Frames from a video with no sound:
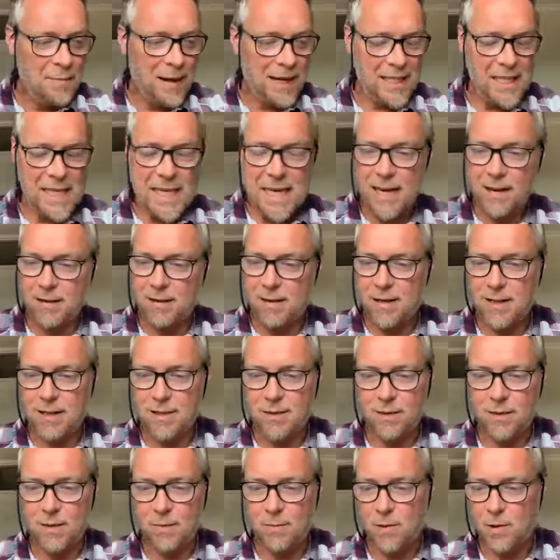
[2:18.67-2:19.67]
bacteria
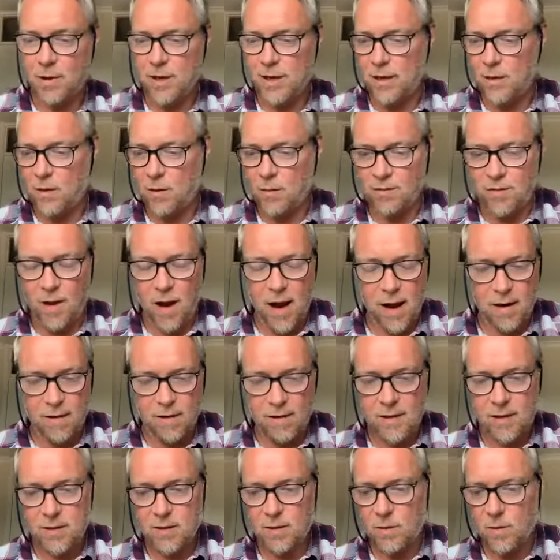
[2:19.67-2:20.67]
on the body or
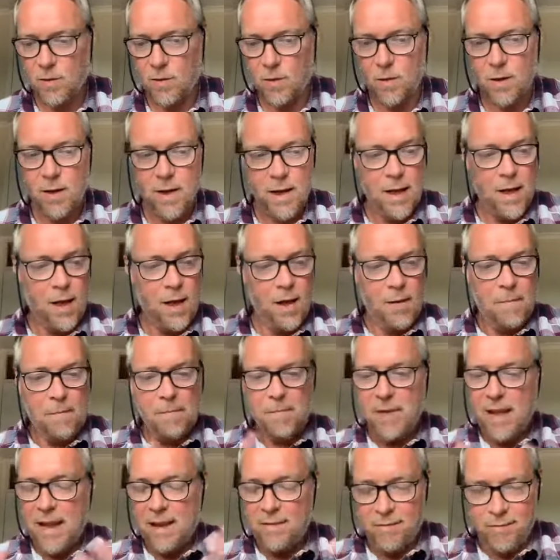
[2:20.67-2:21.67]
virus or
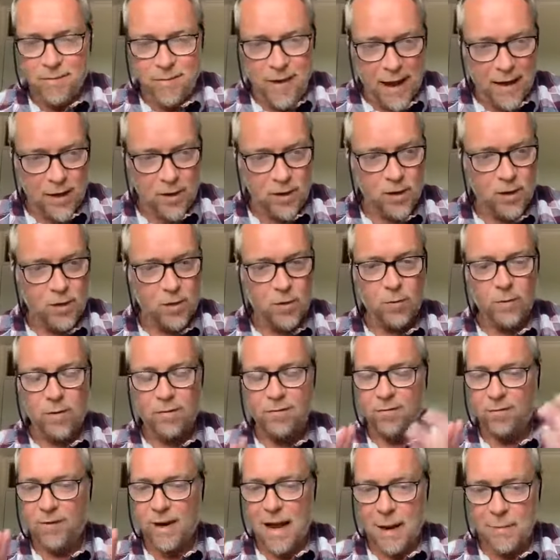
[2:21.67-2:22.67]
infection or
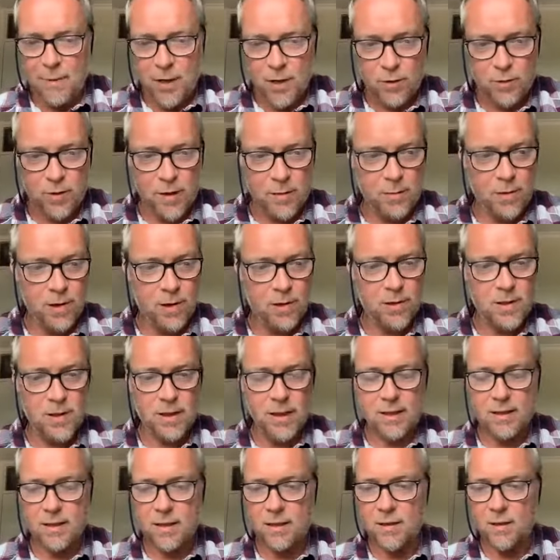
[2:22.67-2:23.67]
inflammatory
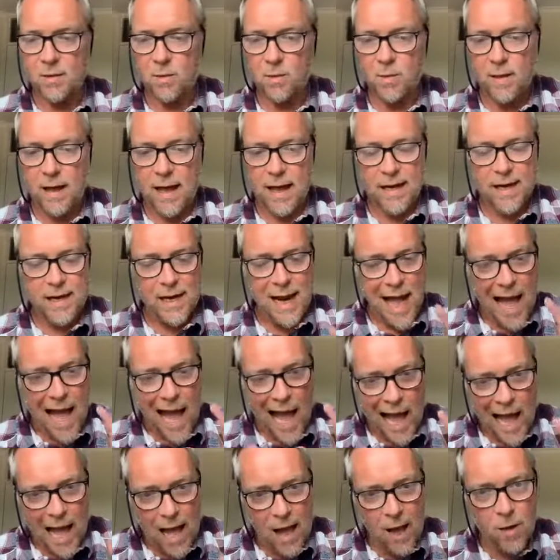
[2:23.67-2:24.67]
processes and all that, and
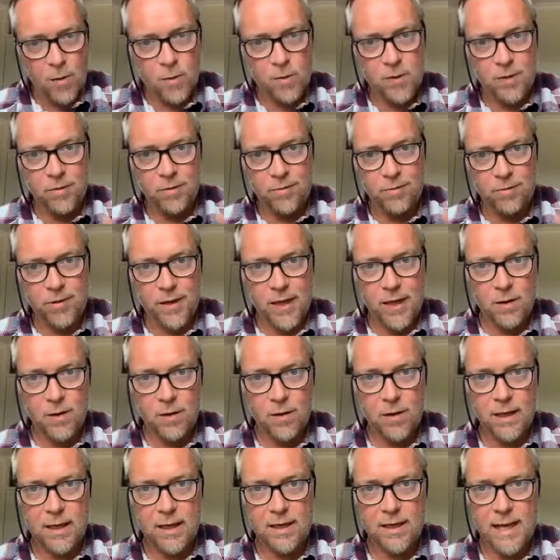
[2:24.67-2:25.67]
how to
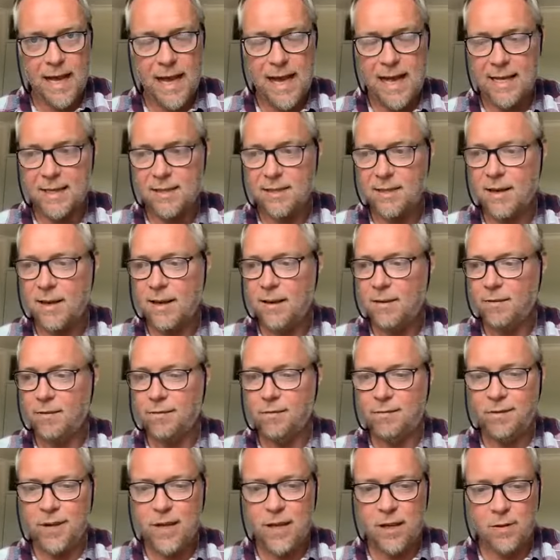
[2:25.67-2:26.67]
feel these as
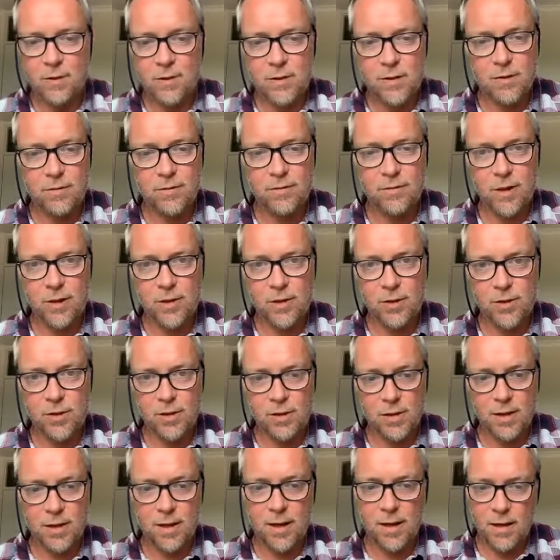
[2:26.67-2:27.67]
fields of
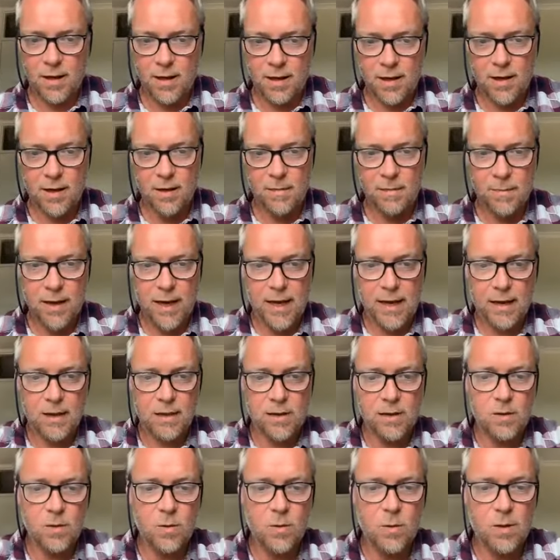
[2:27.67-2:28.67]
function. And I'm going to come back
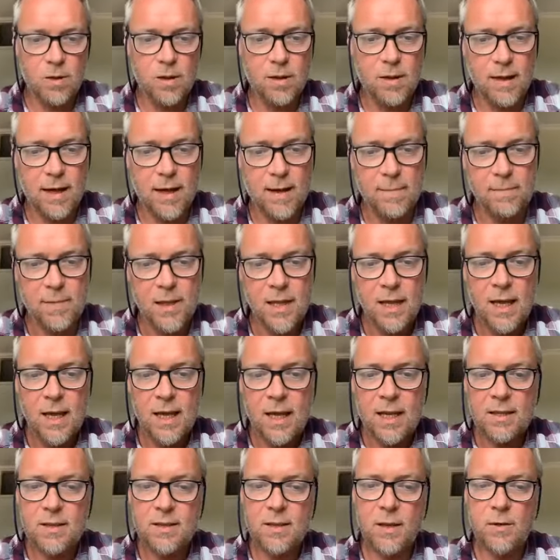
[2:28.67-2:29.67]
and talk to that.
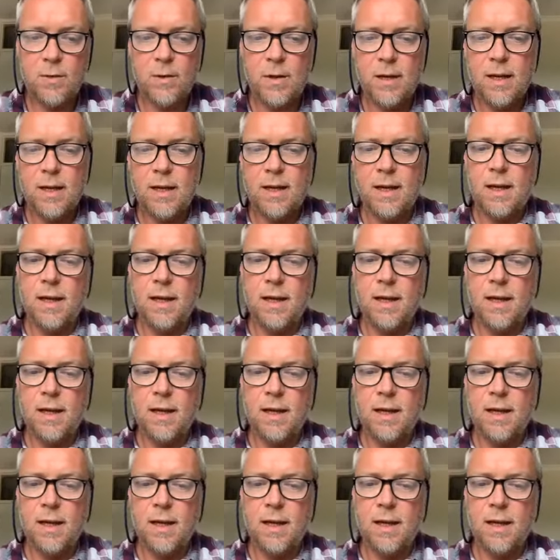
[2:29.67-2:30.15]
So